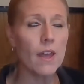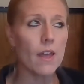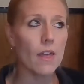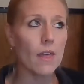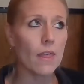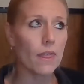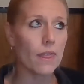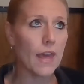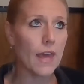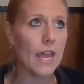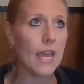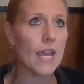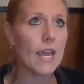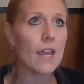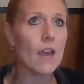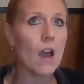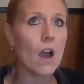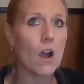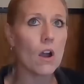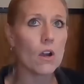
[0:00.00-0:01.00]
they
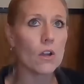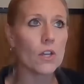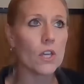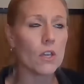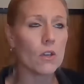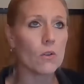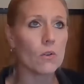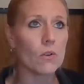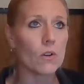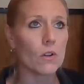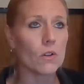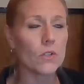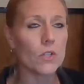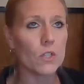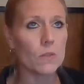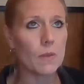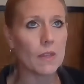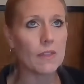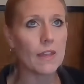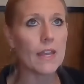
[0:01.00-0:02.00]
argued, or excuse
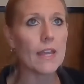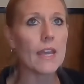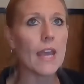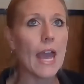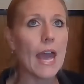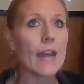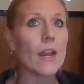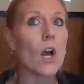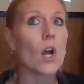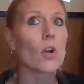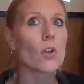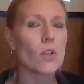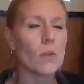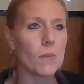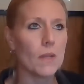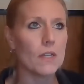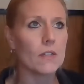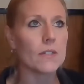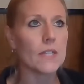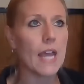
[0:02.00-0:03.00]
me, they had
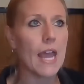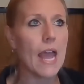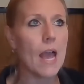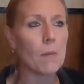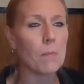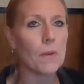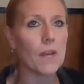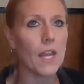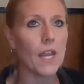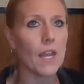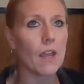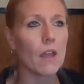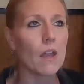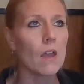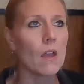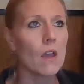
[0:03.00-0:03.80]
arguments happening.